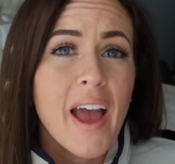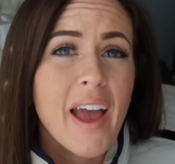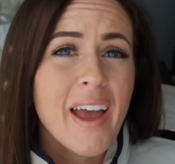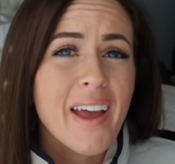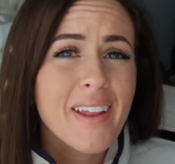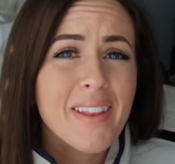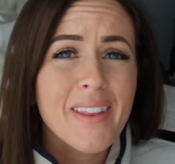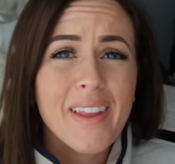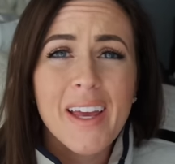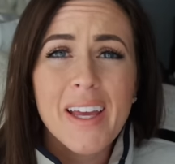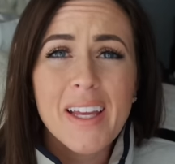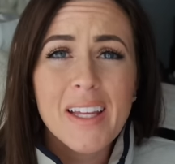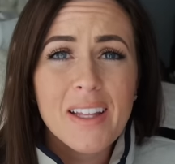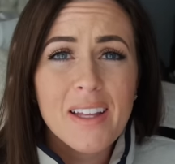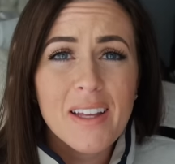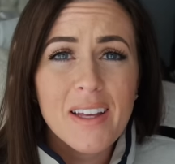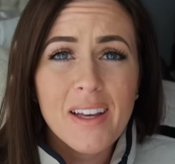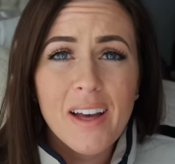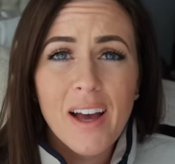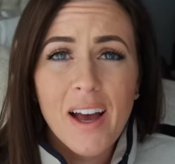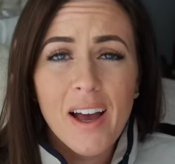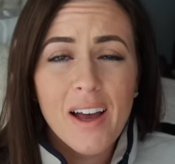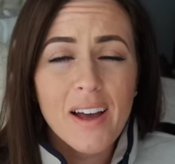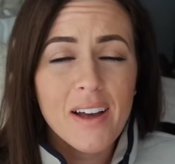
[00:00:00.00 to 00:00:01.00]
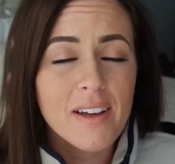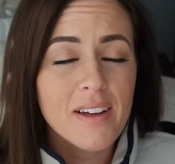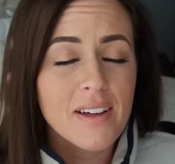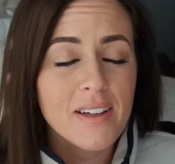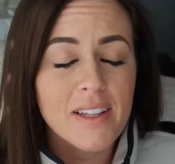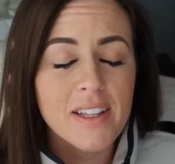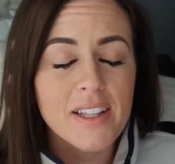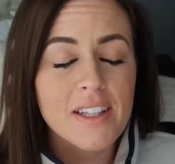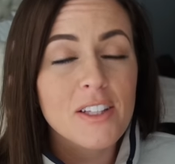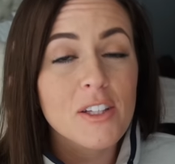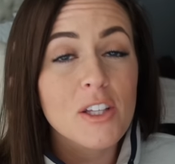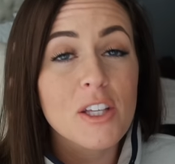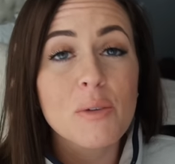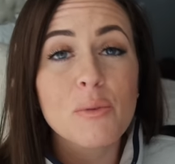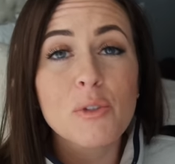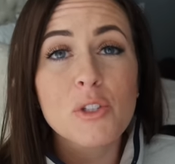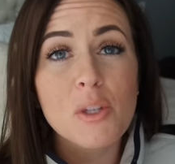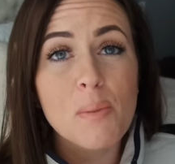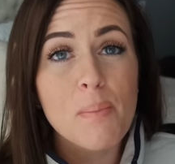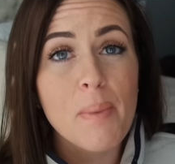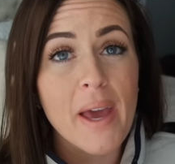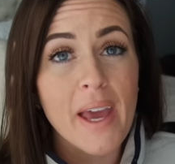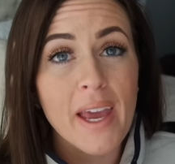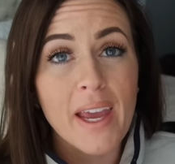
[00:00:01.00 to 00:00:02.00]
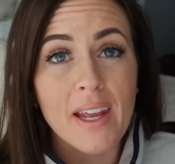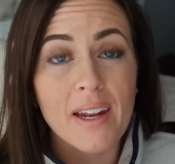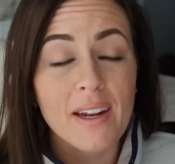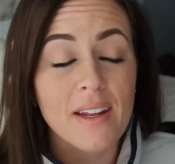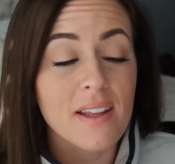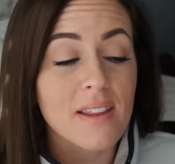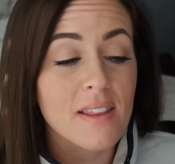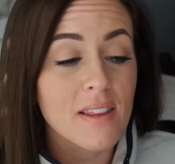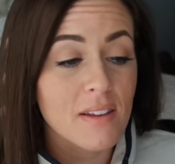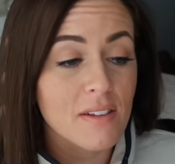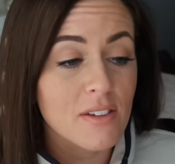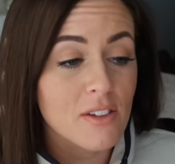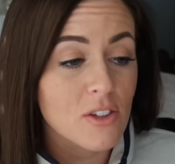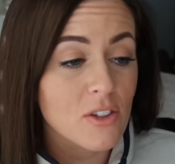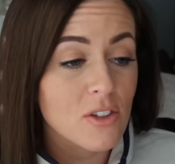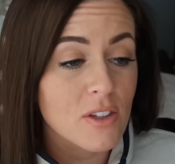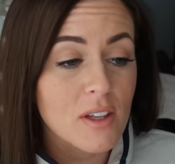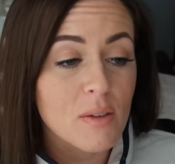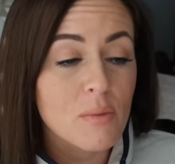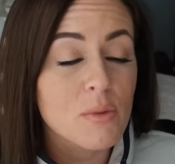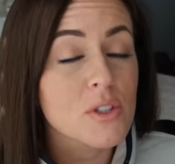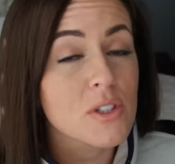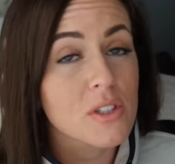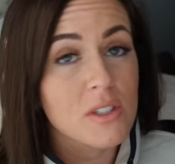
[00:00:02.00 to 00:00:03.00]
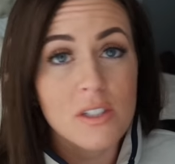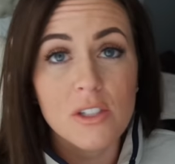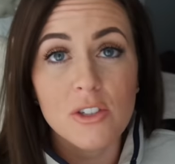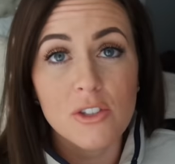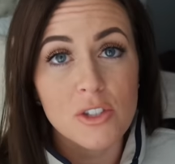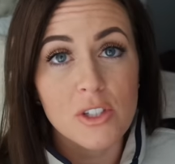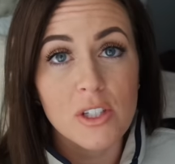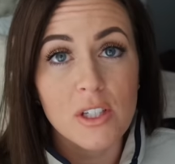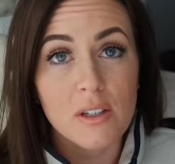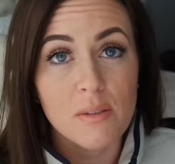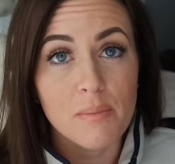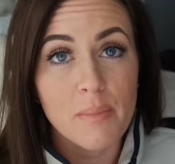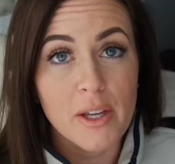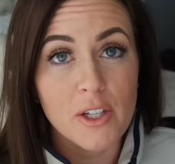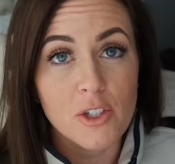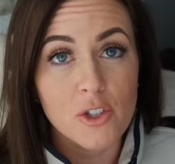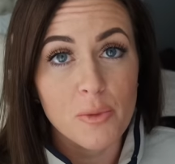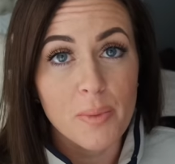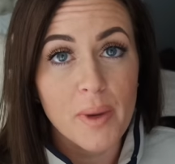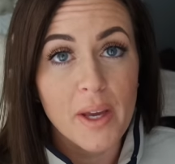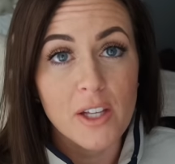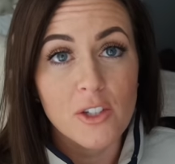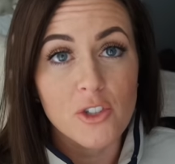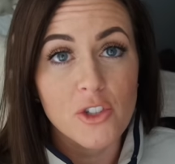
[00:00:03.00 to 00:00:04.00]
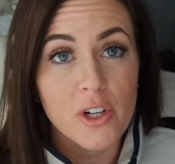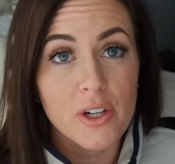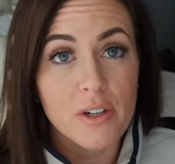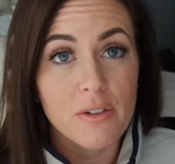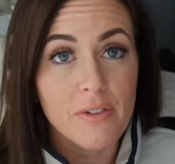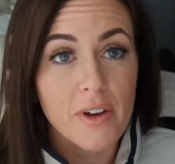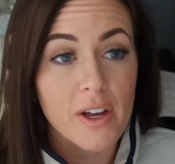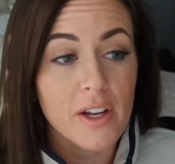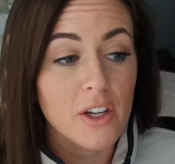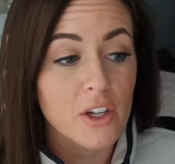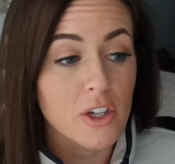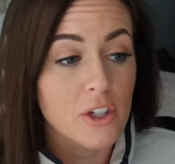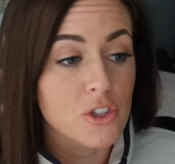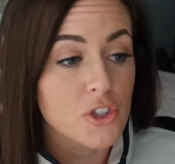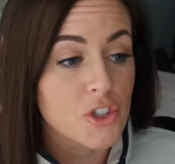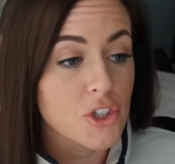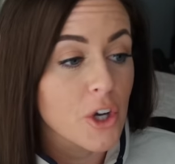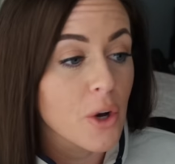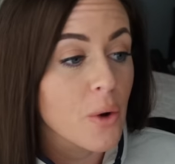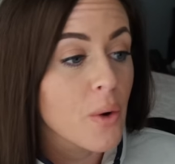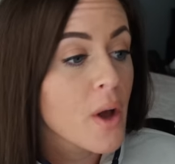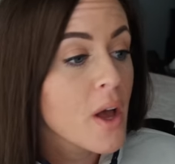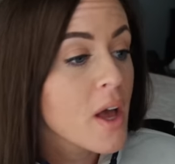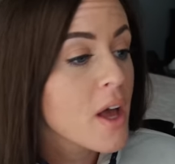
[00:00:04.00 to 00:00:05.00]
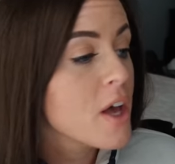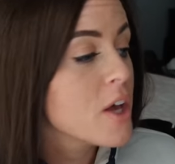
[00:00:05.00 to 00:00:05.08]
And like, uh, it, it was a pain in the, it was seriously a major pain trying to find a good shoe.